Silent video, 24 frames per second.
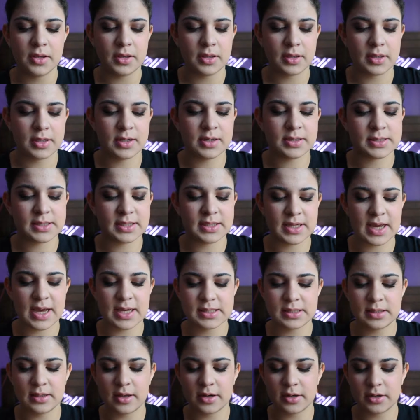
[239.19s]
Because it
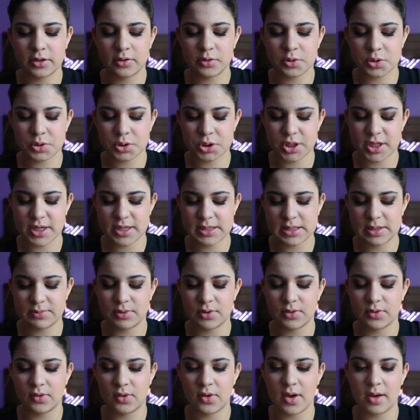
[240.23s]
has a lot of neutral shades, even
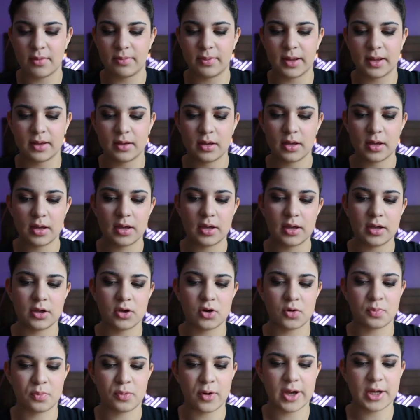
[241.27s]
though you have like
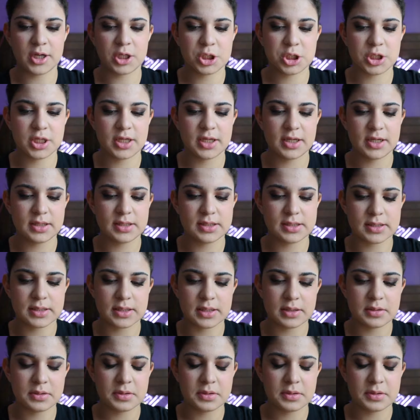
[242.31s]
your bright shades,